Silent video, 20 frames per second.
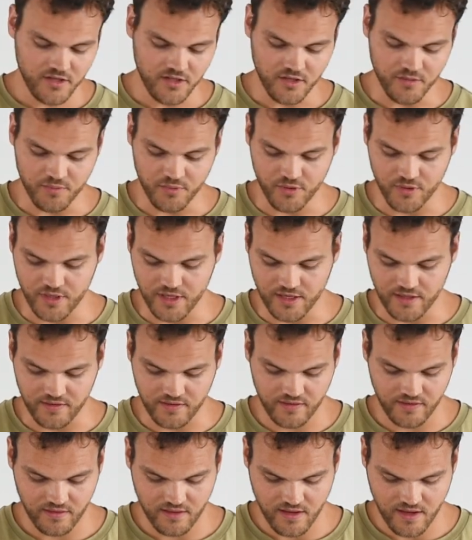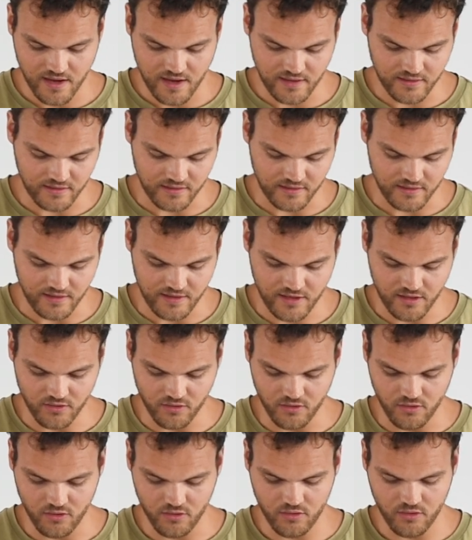you put it at the
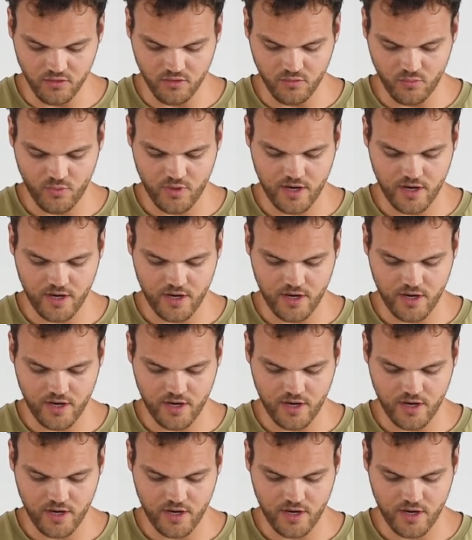little hole